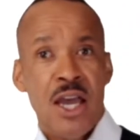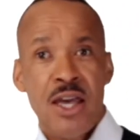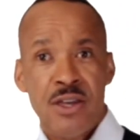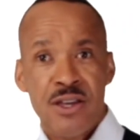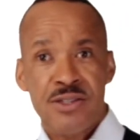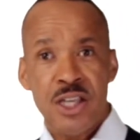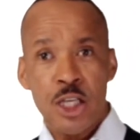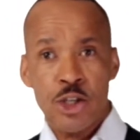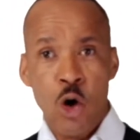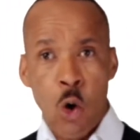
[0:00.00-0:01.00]
and there's
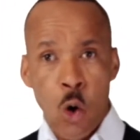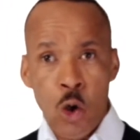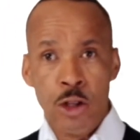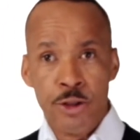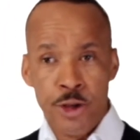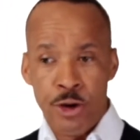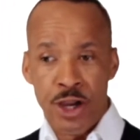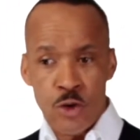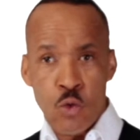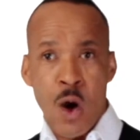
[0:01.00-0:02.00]
this older
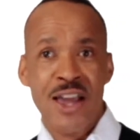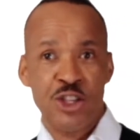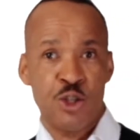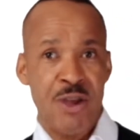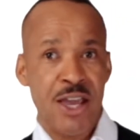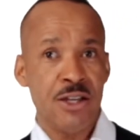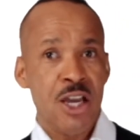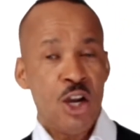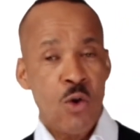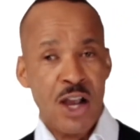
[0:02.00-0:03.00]
and wise man
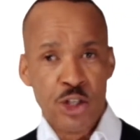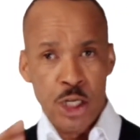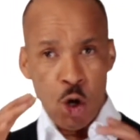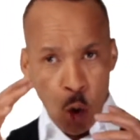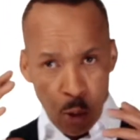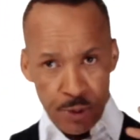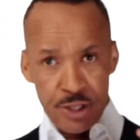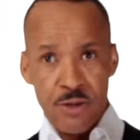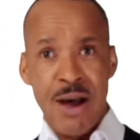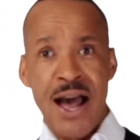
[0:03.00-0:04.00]
who actually
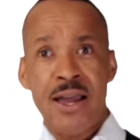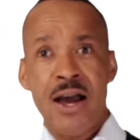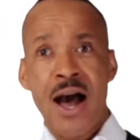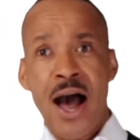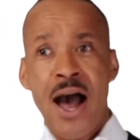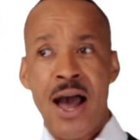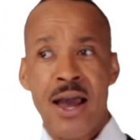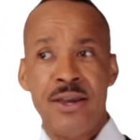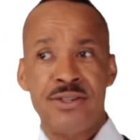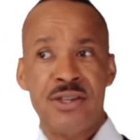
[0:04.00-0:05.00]
opened my
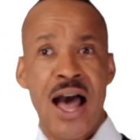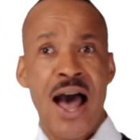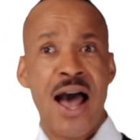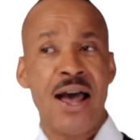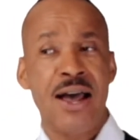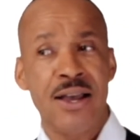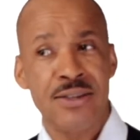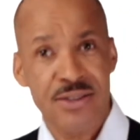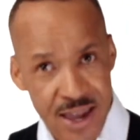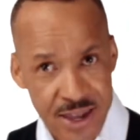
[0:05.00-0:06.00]
eyes
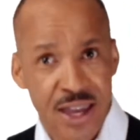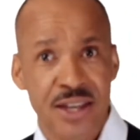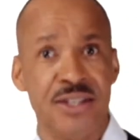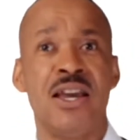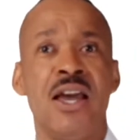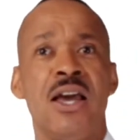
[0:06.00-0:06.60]
as a kid